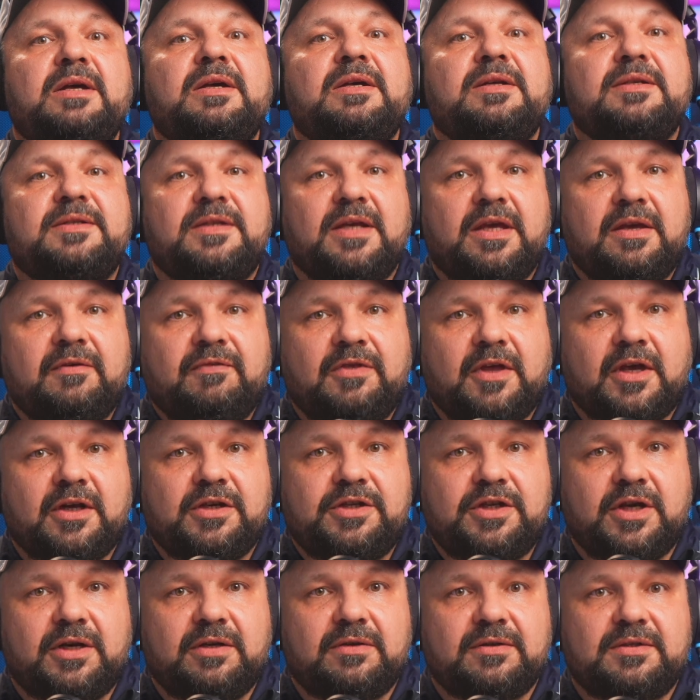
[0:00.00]
see if their
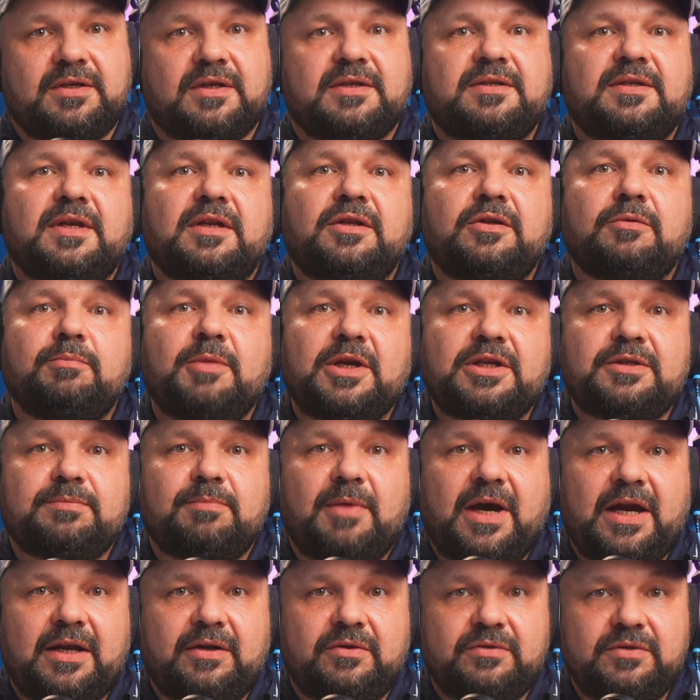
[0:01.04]
channels are set to mix
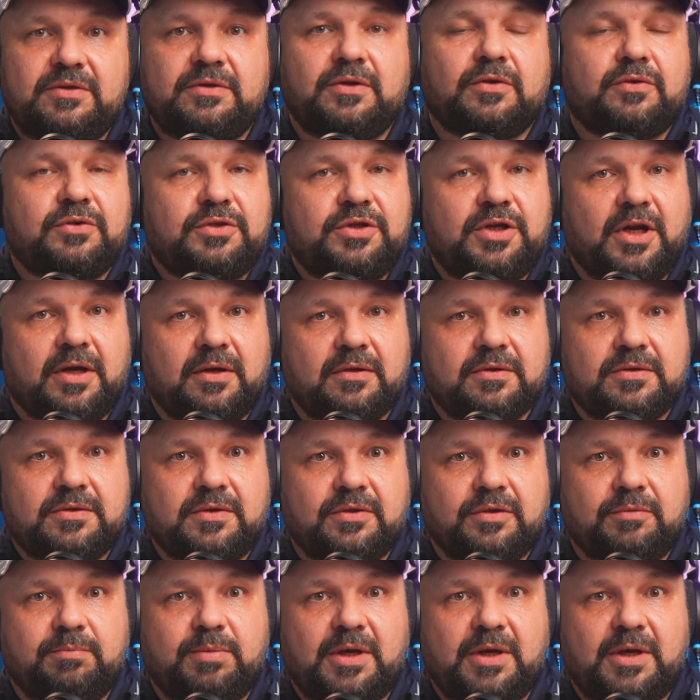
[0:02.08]
minus. Those channels could